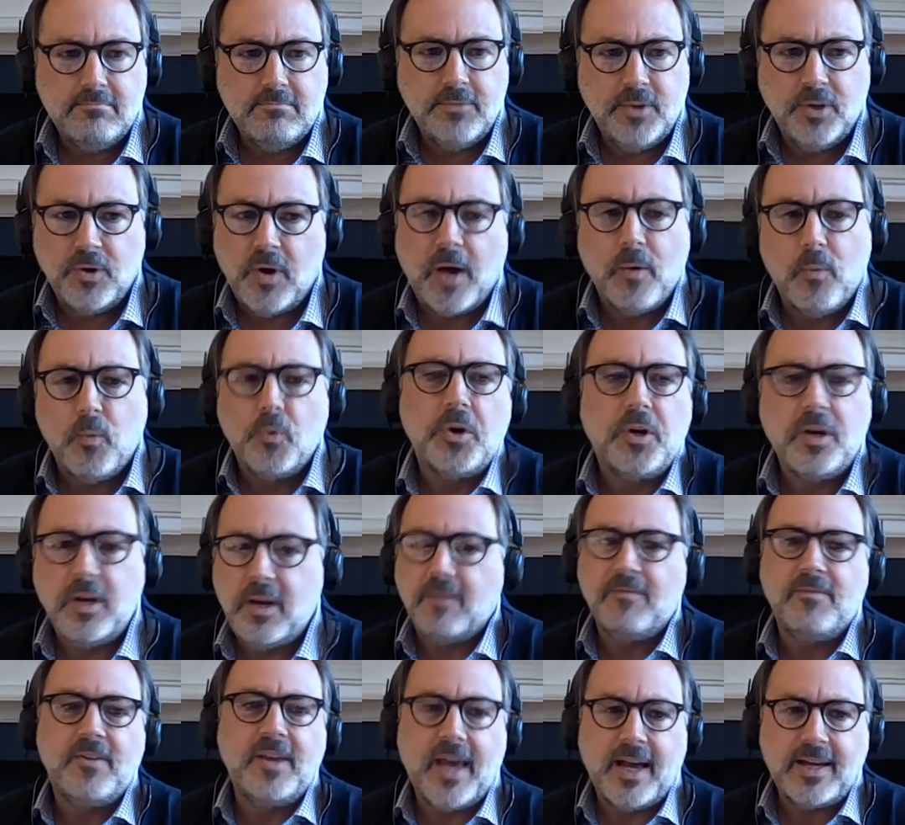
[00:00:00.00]
you know, I wouldn't
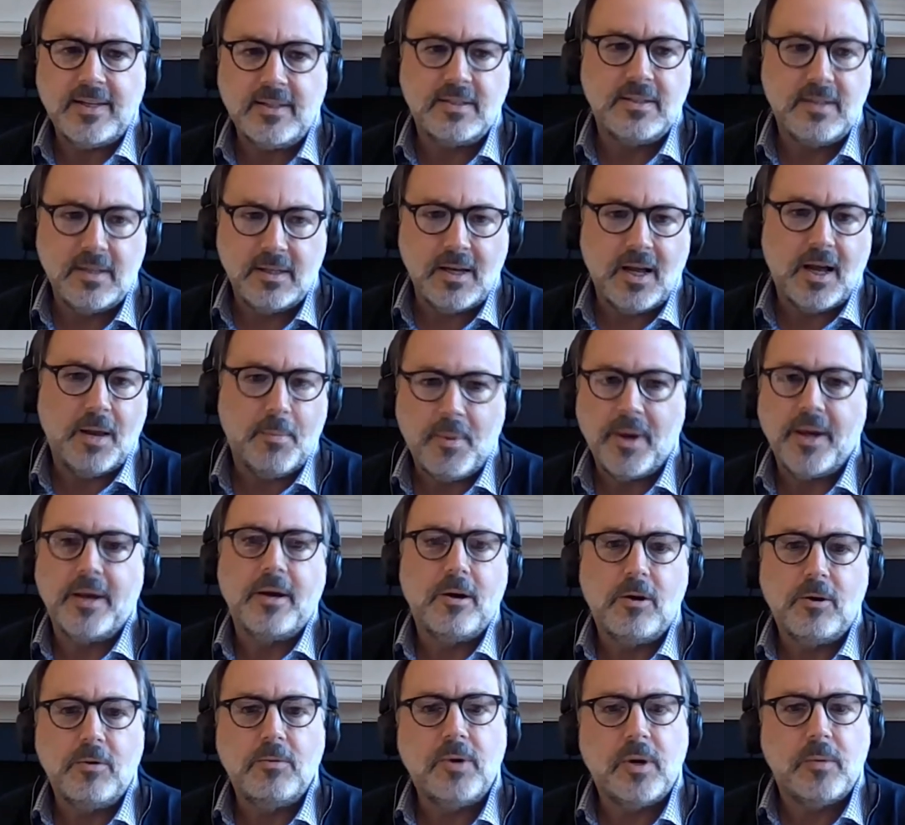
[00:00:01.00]
have guessed it on my
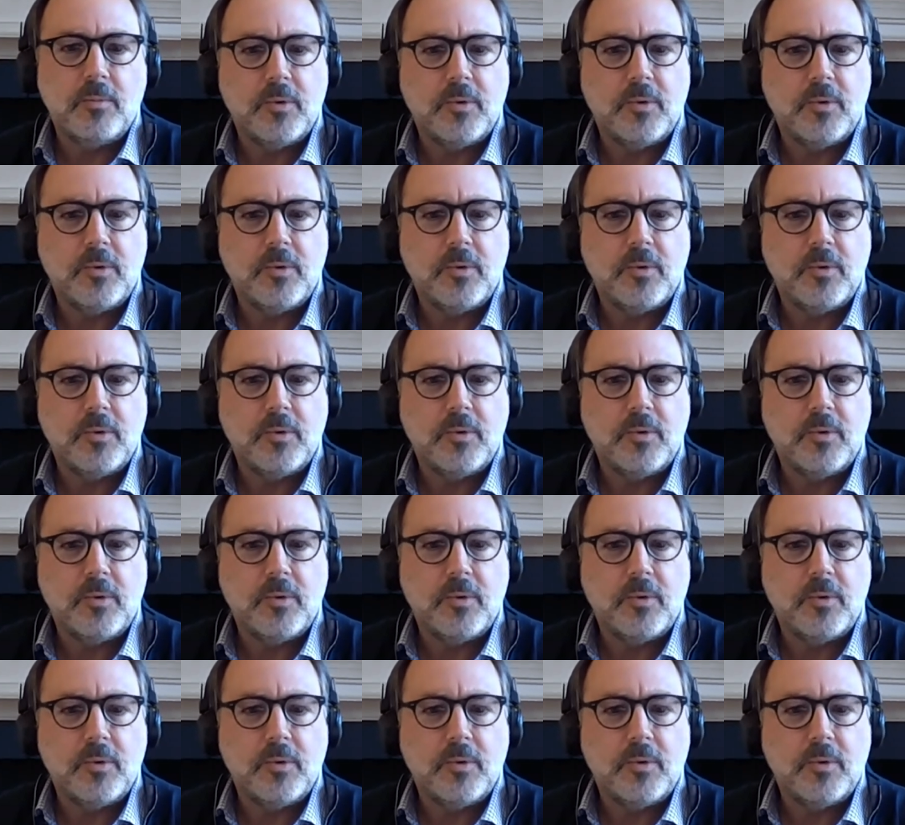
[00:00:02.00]
own.